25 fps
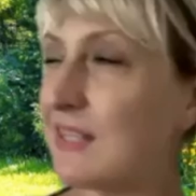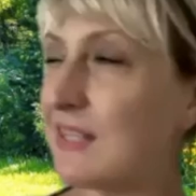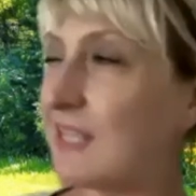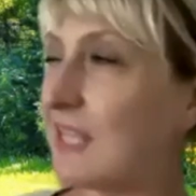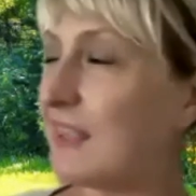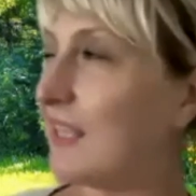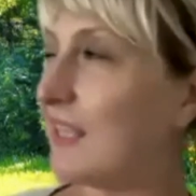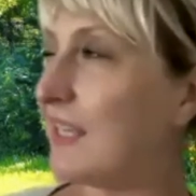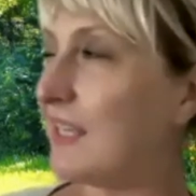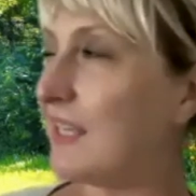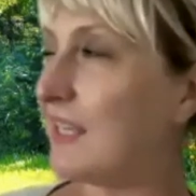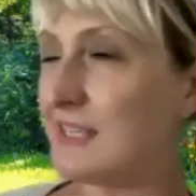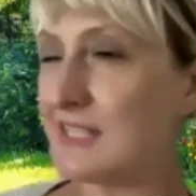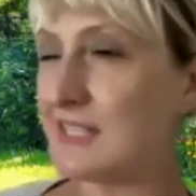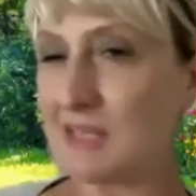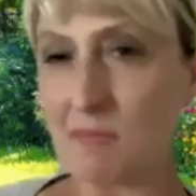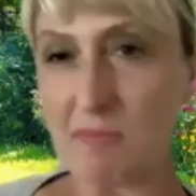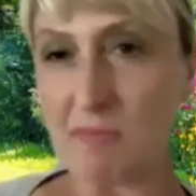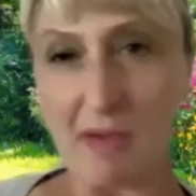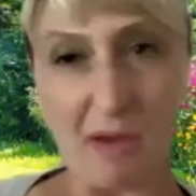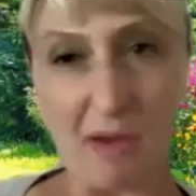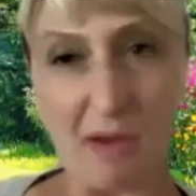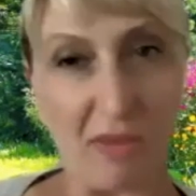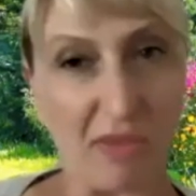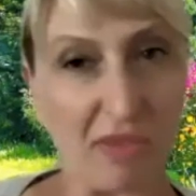think he's
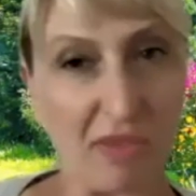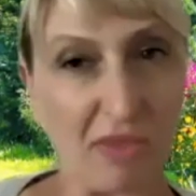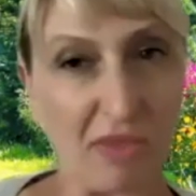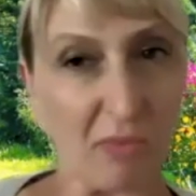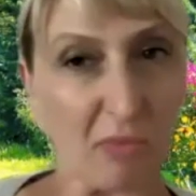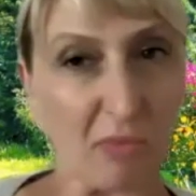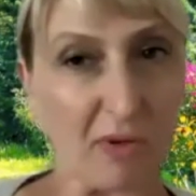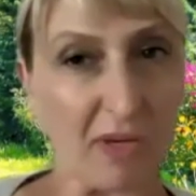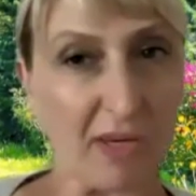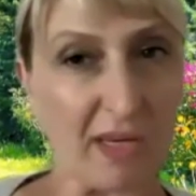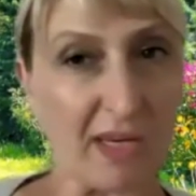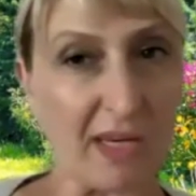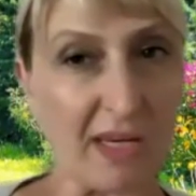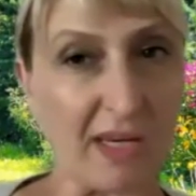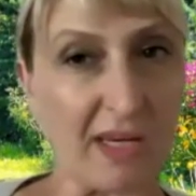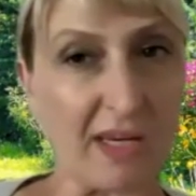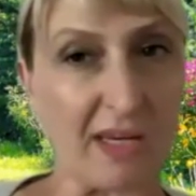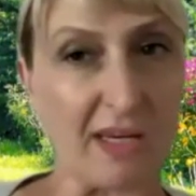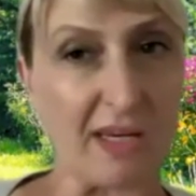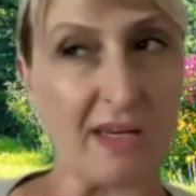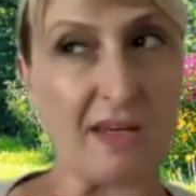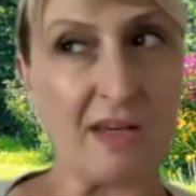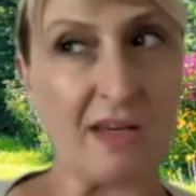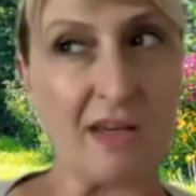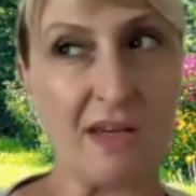about
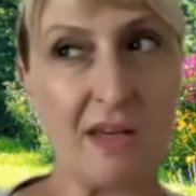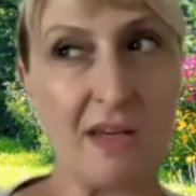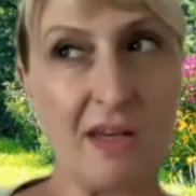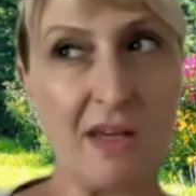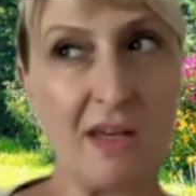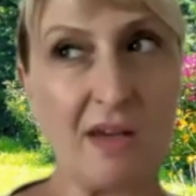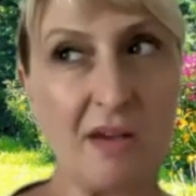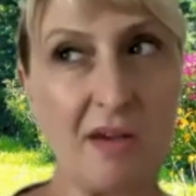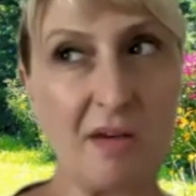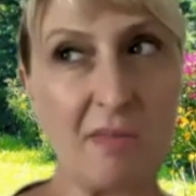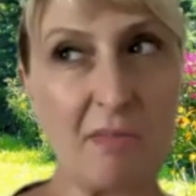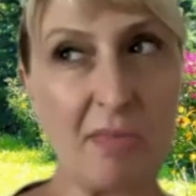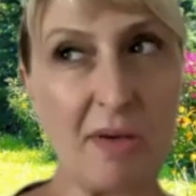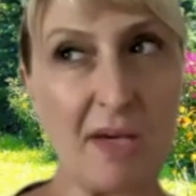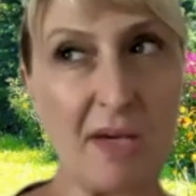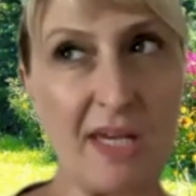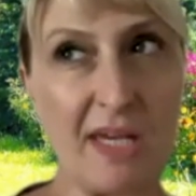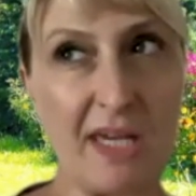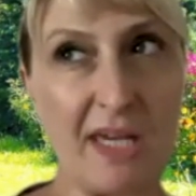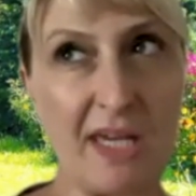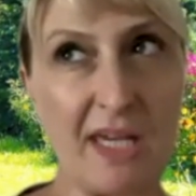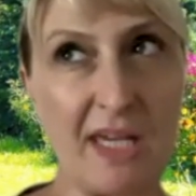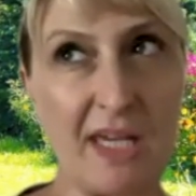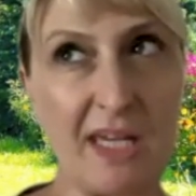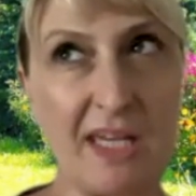3,
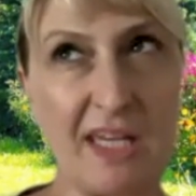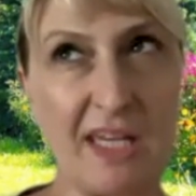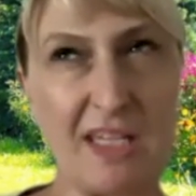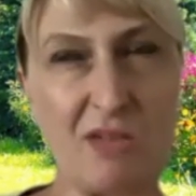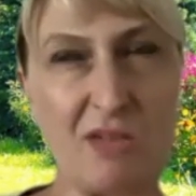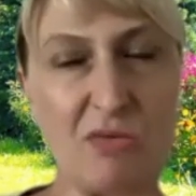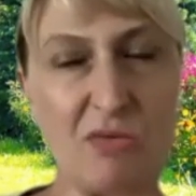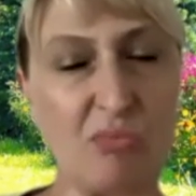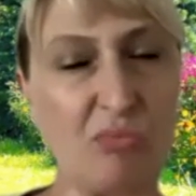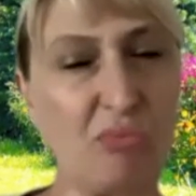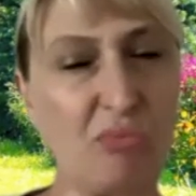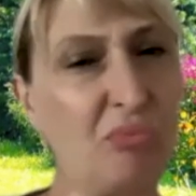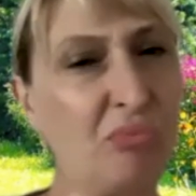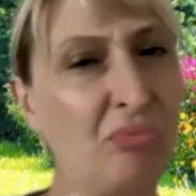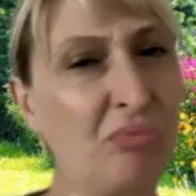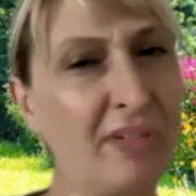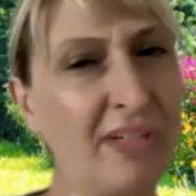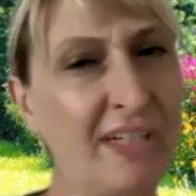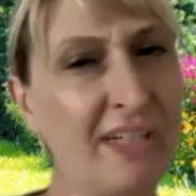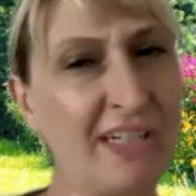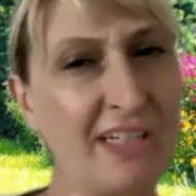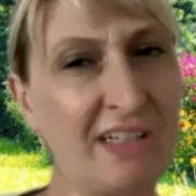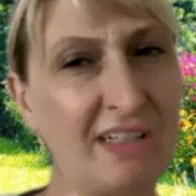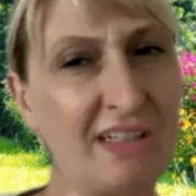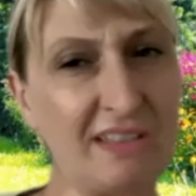but he's
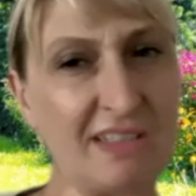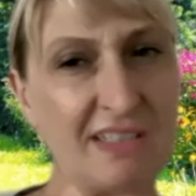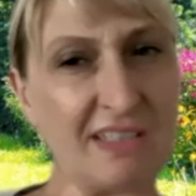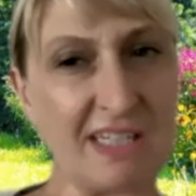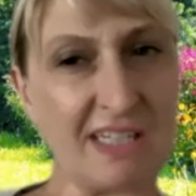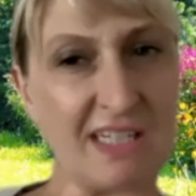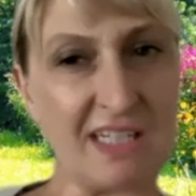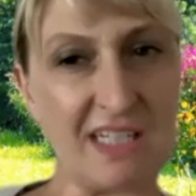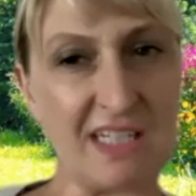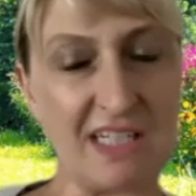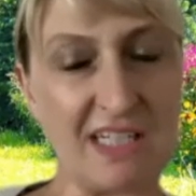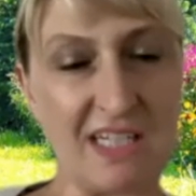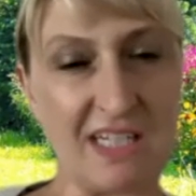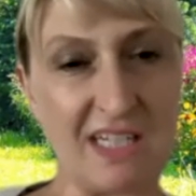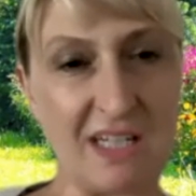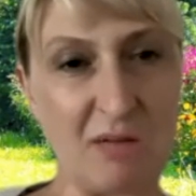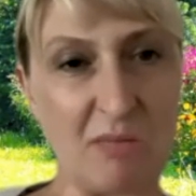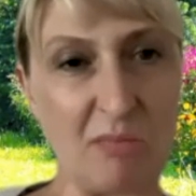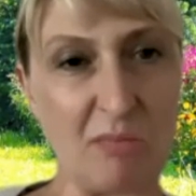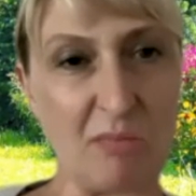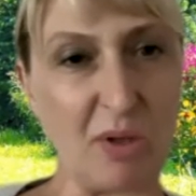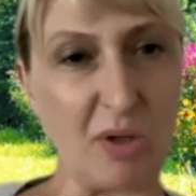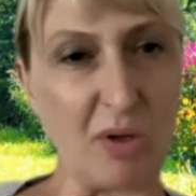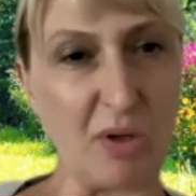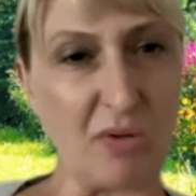real skinny
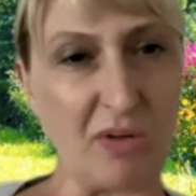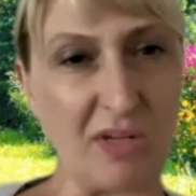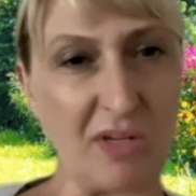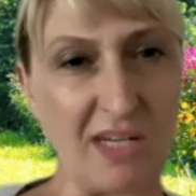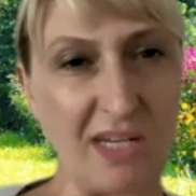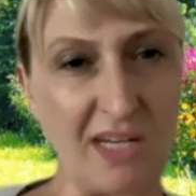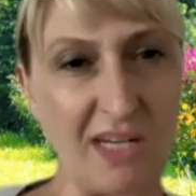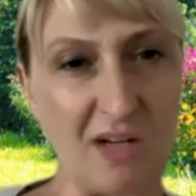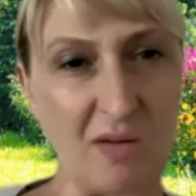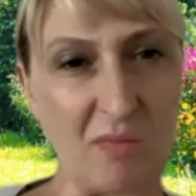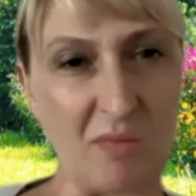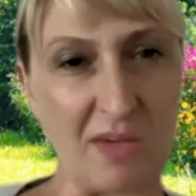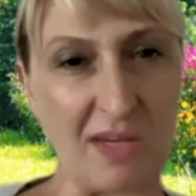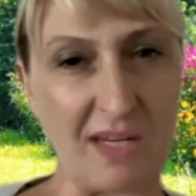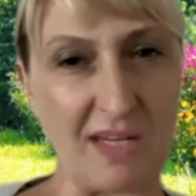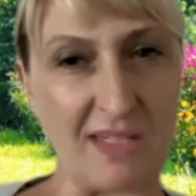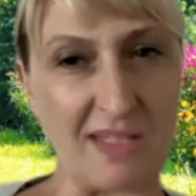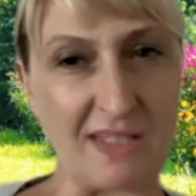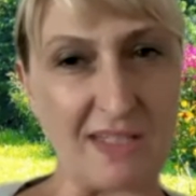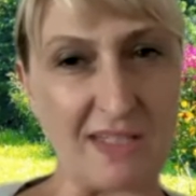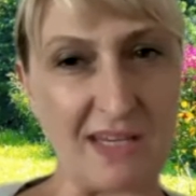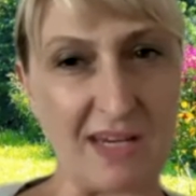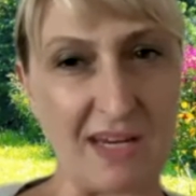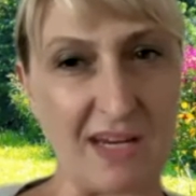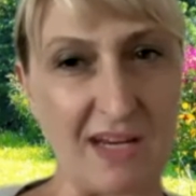and bony and
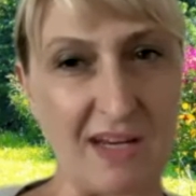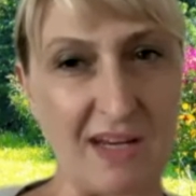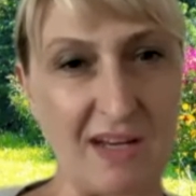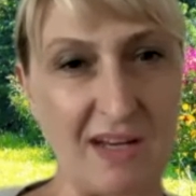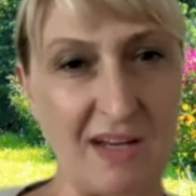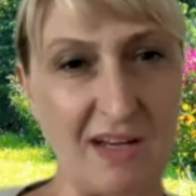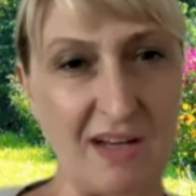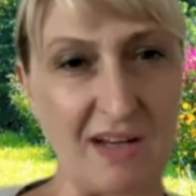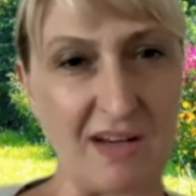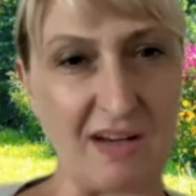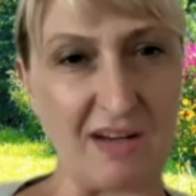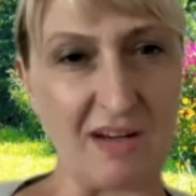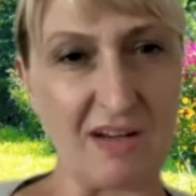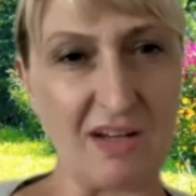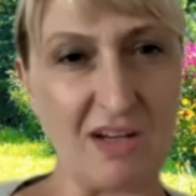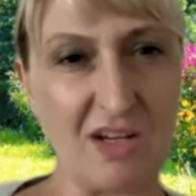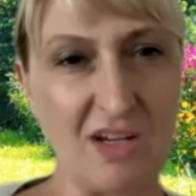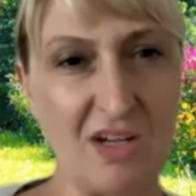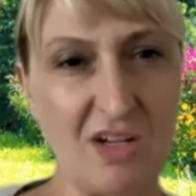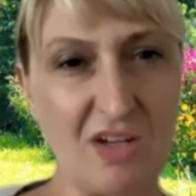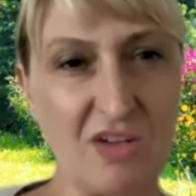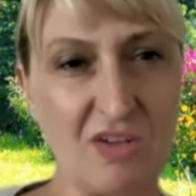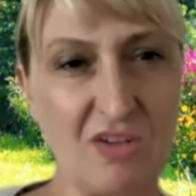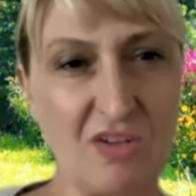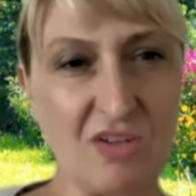emaciated.
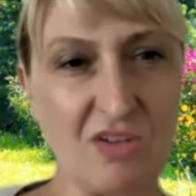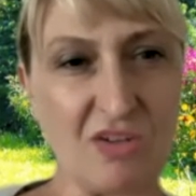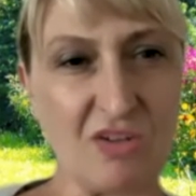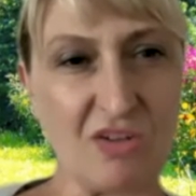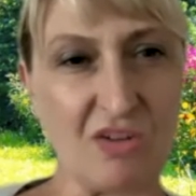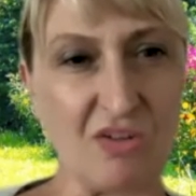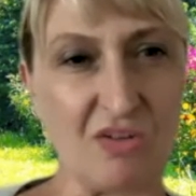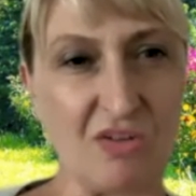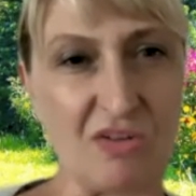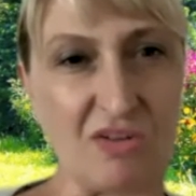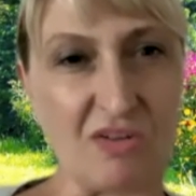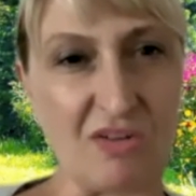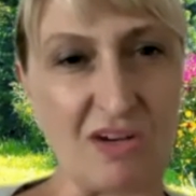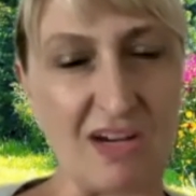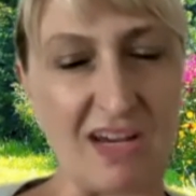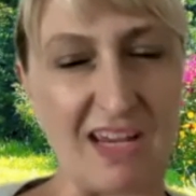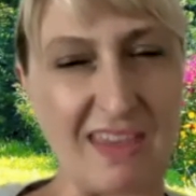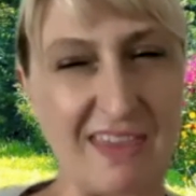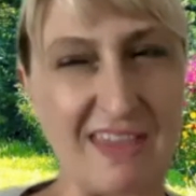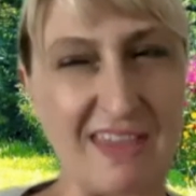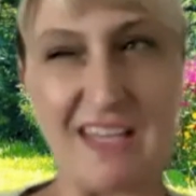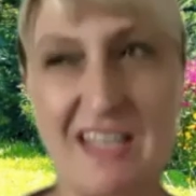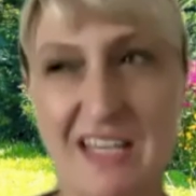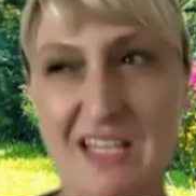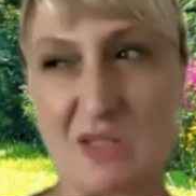So I
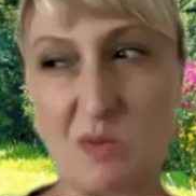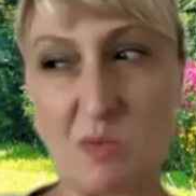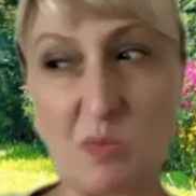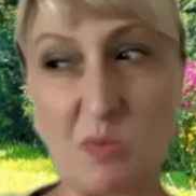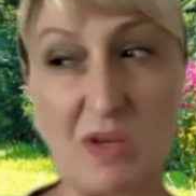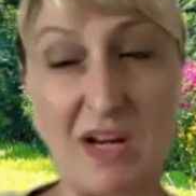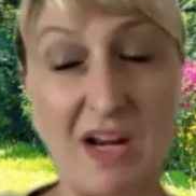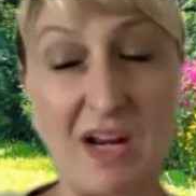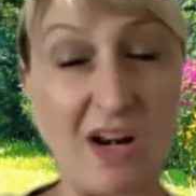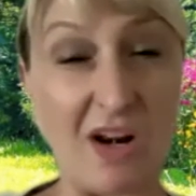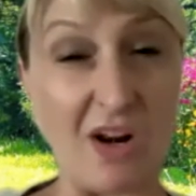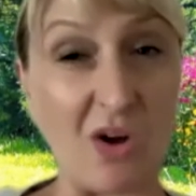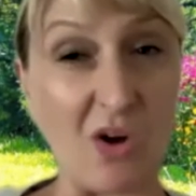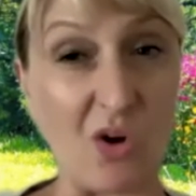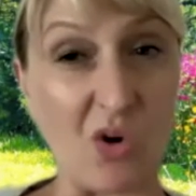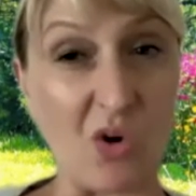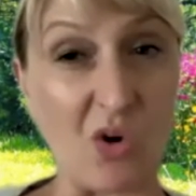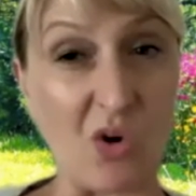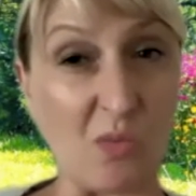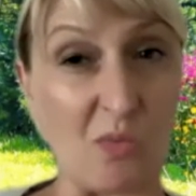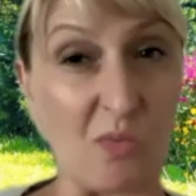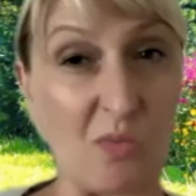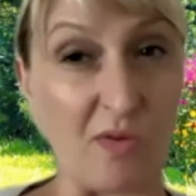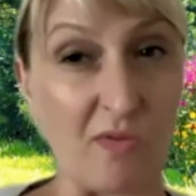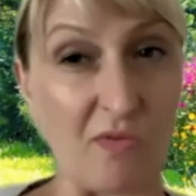think he's been in a
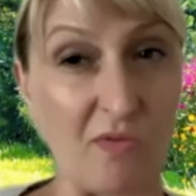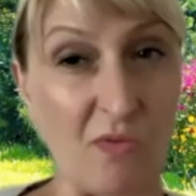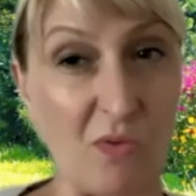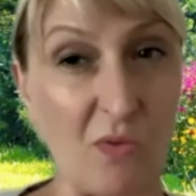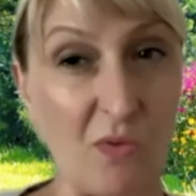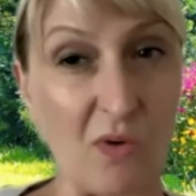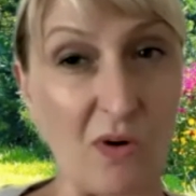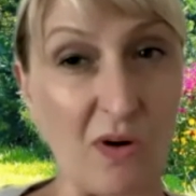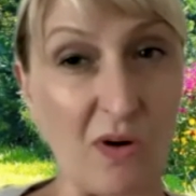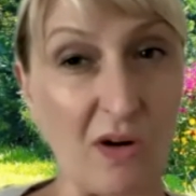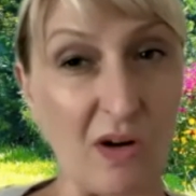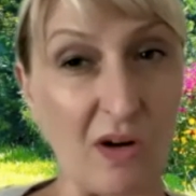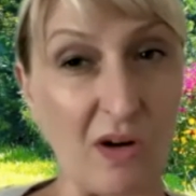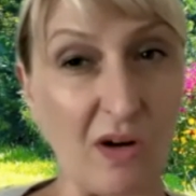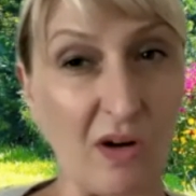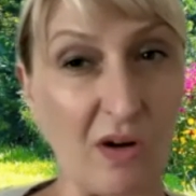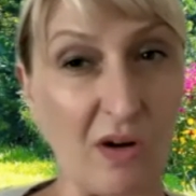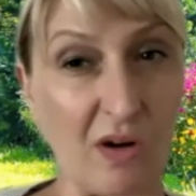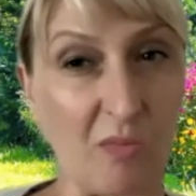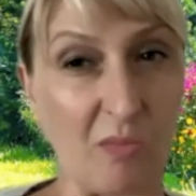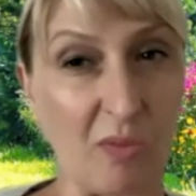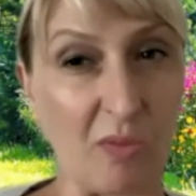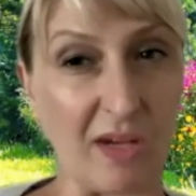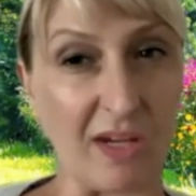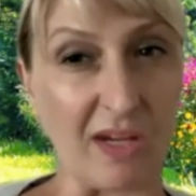home before,
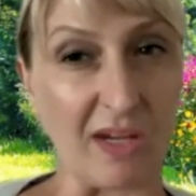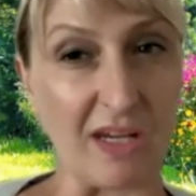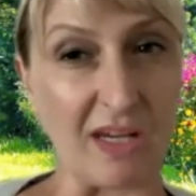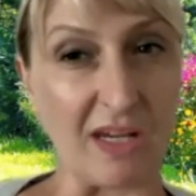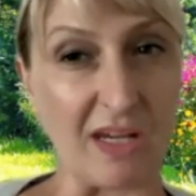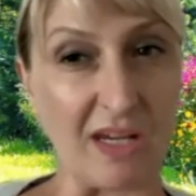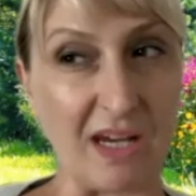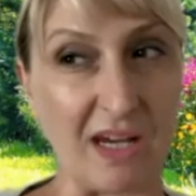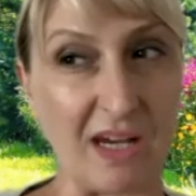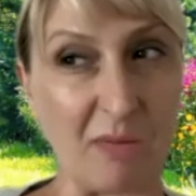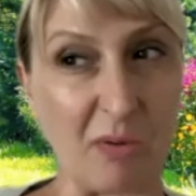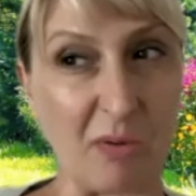but